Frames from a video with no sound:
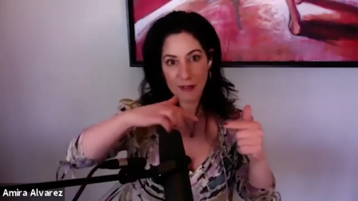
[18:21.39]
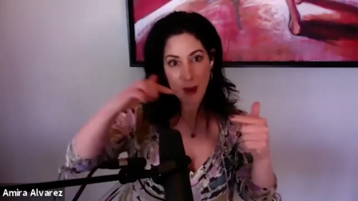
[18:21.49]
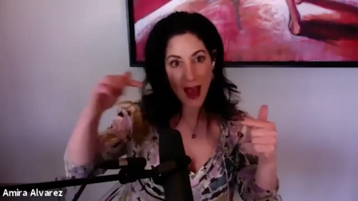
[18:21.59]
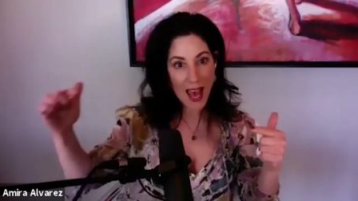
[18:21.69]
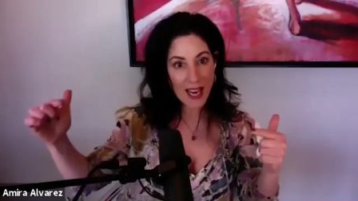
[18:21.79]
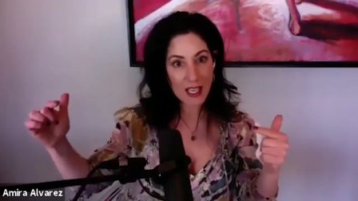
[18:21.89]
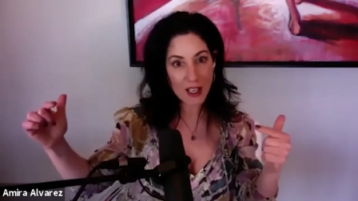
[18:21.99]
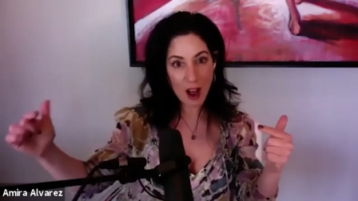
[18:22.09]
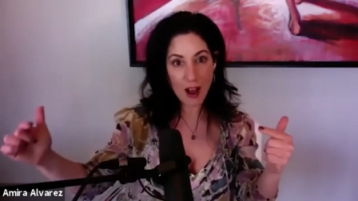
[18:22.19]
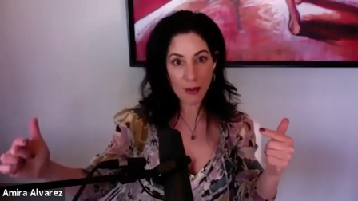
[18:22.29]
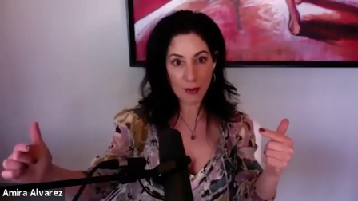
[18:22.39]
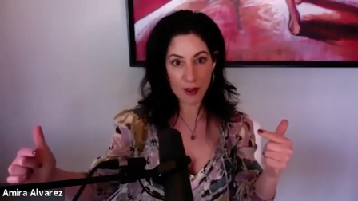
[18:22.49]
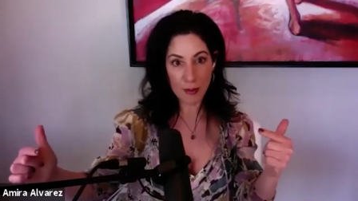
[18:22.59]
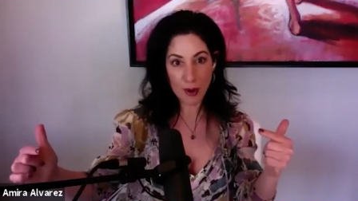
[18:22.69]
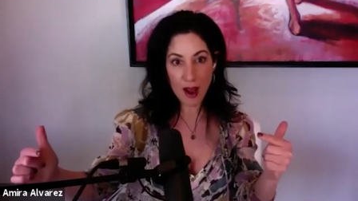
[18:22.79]
if you hadn't gone
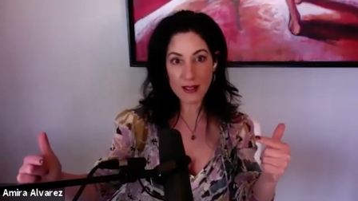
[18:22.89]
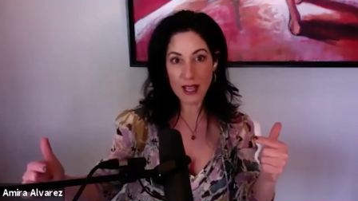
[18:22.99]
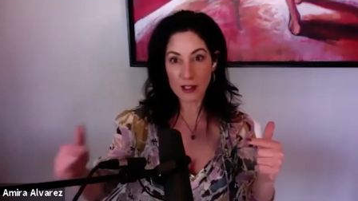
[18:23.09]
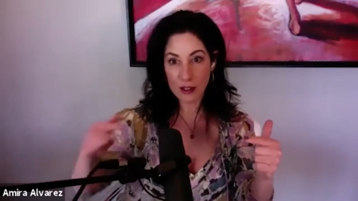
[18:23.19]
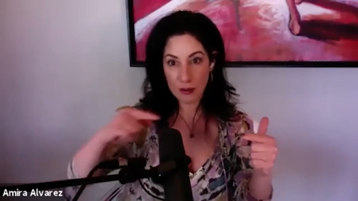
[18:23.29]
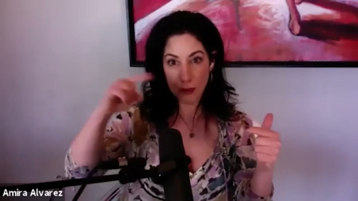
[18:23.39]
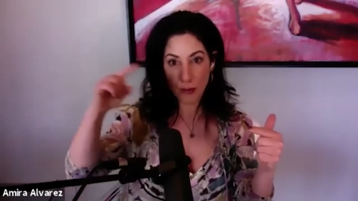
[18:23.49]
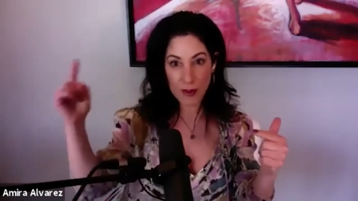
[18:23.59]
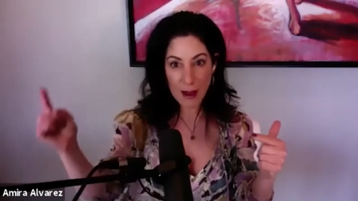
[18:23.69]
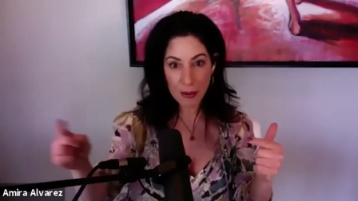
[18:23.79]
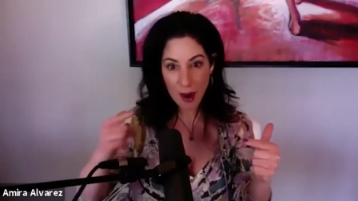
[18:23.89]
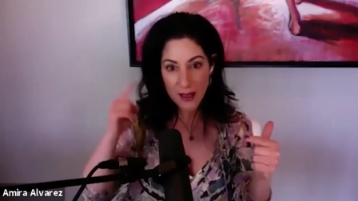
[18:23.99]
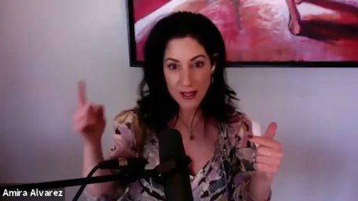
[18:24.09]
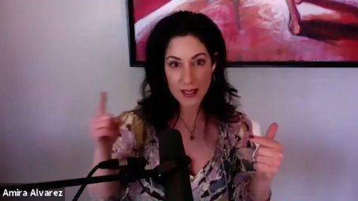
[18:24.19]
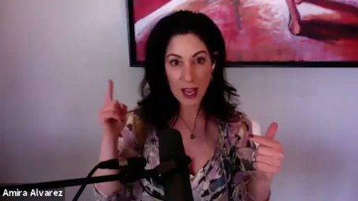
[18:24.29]
through the process. You go through that
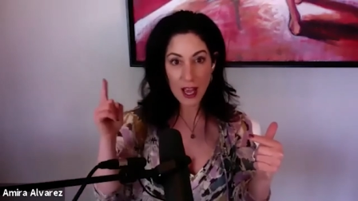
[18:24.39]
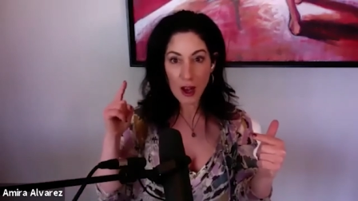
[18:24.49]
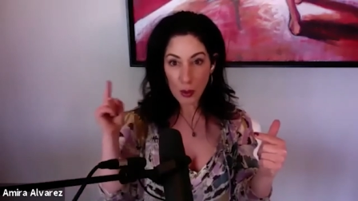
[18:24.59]
process